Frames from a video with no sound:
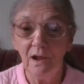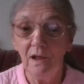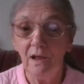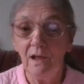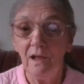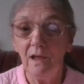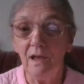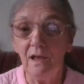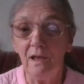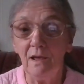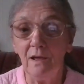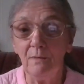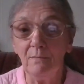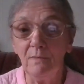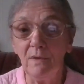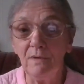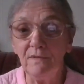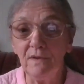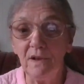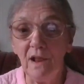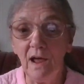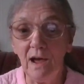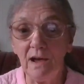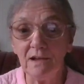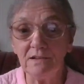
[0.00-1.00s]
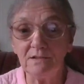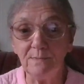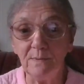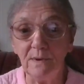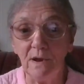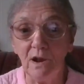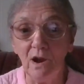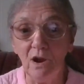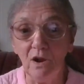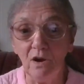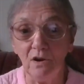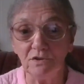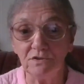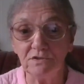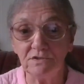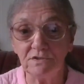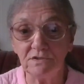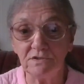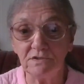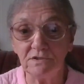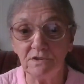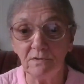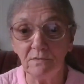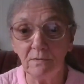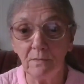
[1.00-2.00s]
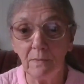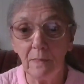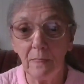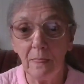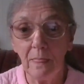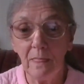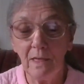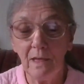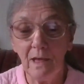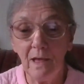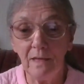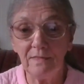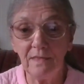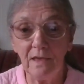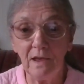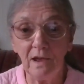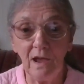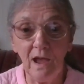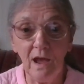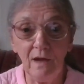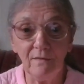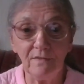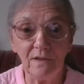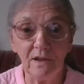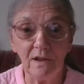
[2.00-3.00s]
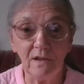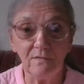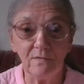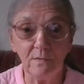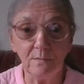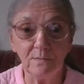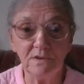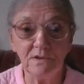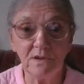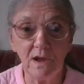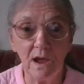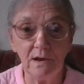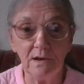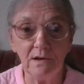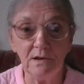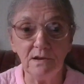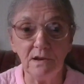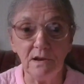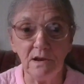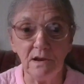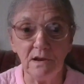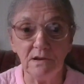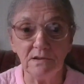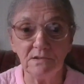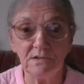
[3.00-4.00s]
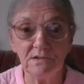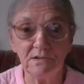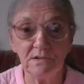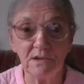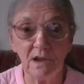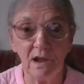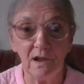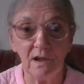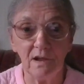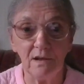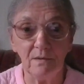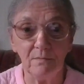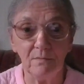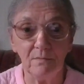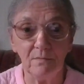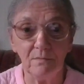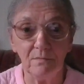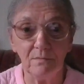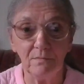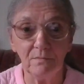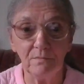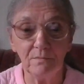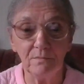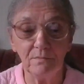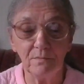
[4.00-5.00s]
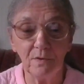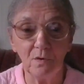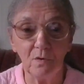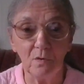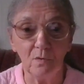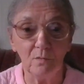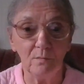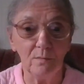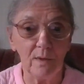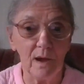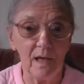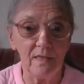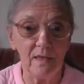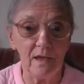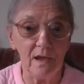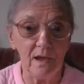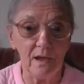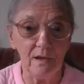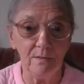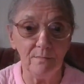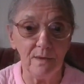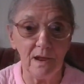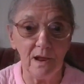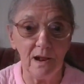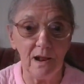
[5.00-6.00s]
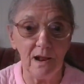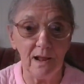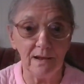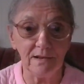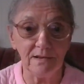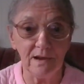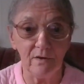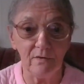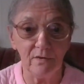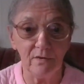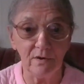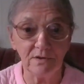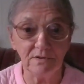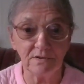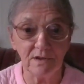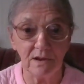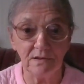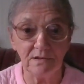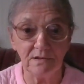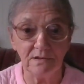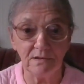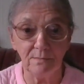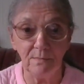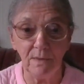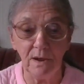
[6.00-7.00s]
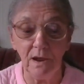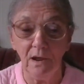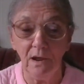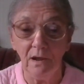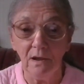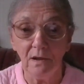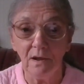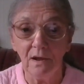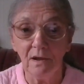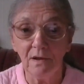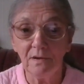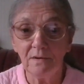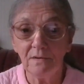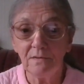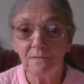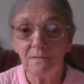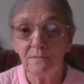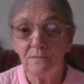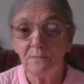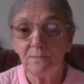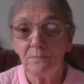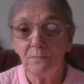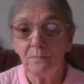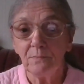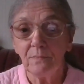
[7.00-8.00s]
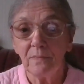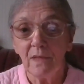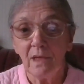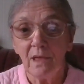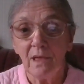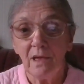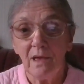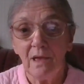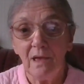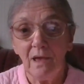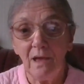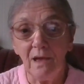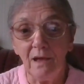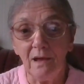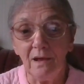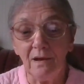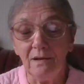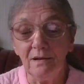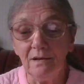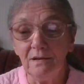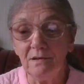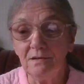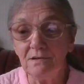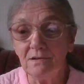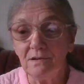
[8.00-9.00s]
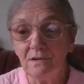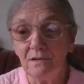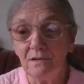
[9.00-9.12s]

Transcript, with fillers: um, if it has been lost, I think you have to give them 10 days um, going by the email that Derek sent to me. And